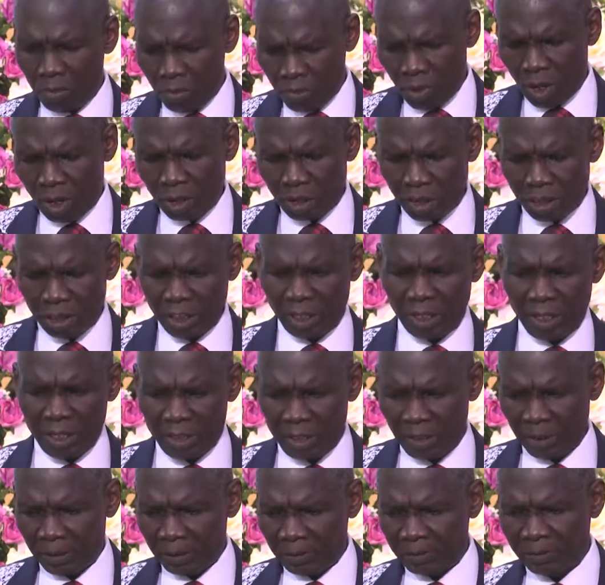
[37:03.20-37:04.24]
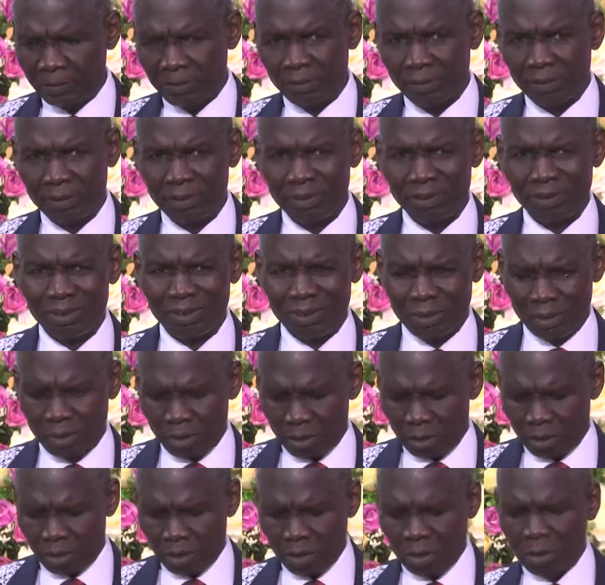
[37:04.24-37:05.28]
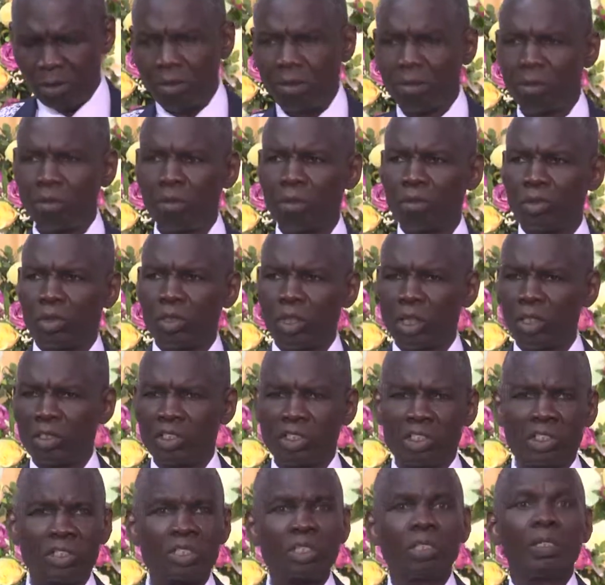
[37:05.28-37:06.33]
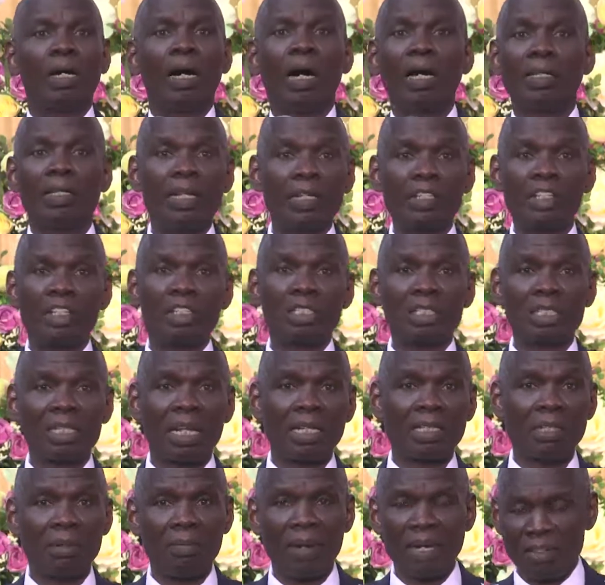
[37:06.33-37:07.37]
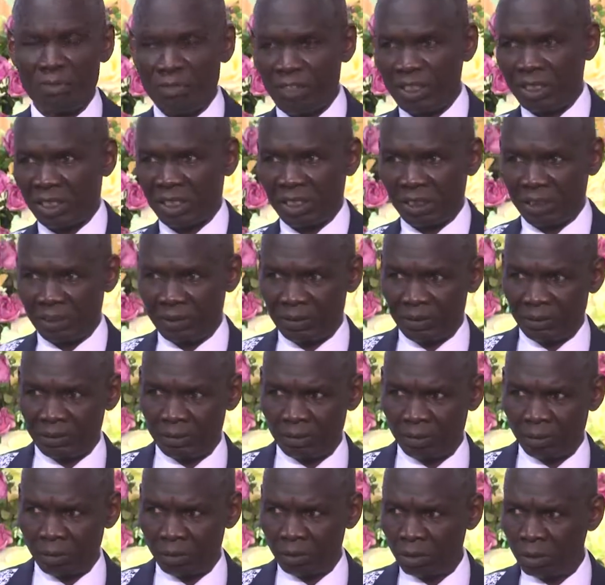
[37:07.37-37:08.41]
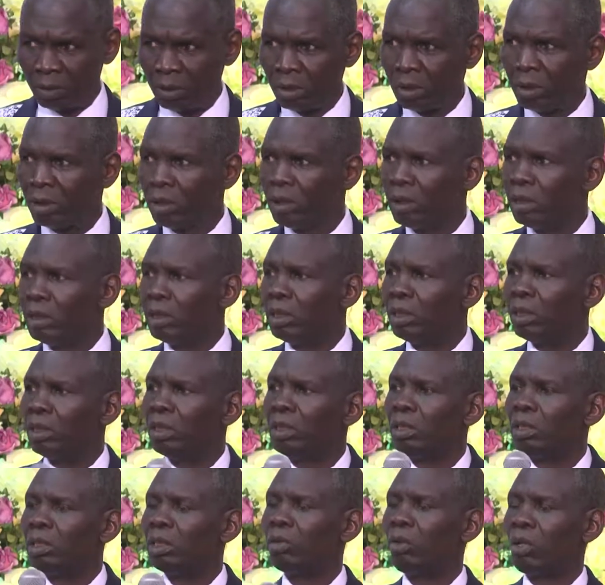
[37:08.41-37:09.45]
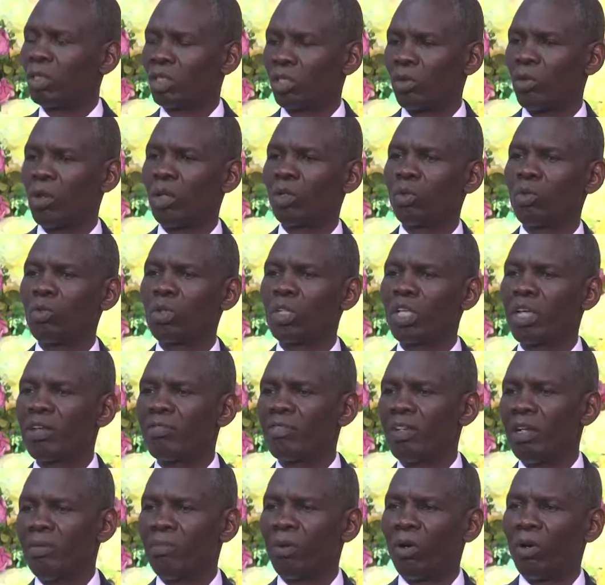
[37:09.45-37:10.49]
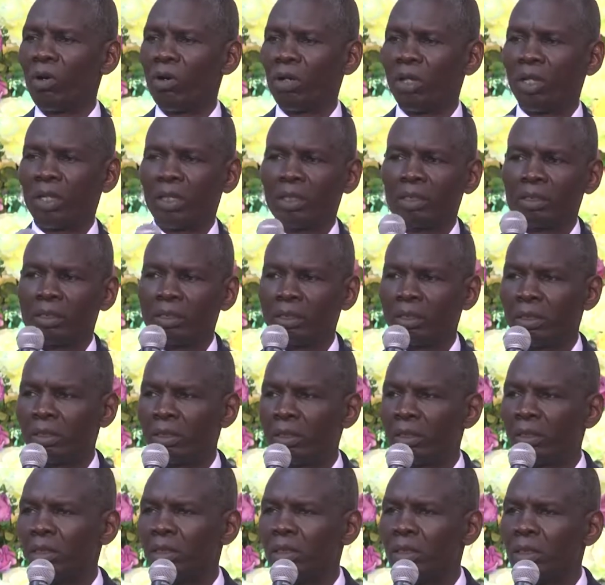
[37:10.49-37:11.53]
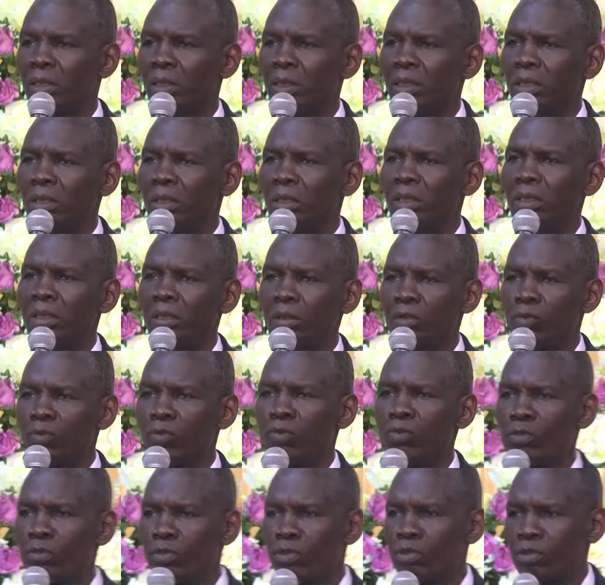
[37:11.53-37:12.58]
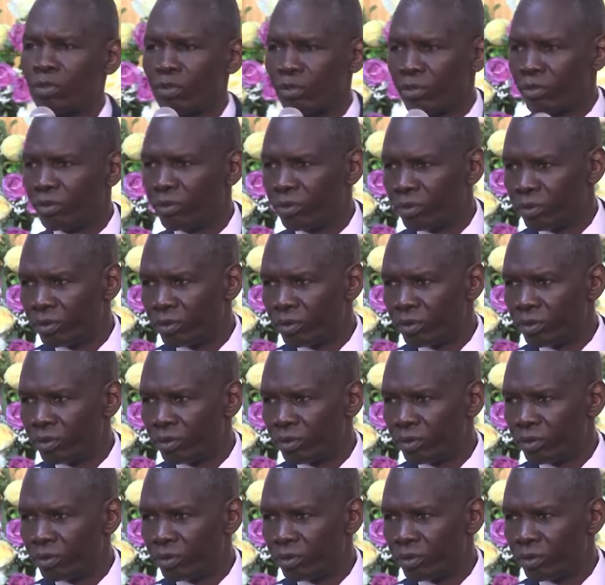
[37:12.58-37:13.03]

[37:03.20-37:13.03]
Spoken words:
Brought the lady, touched, and then she started manifesting. She was the one who gave the boy food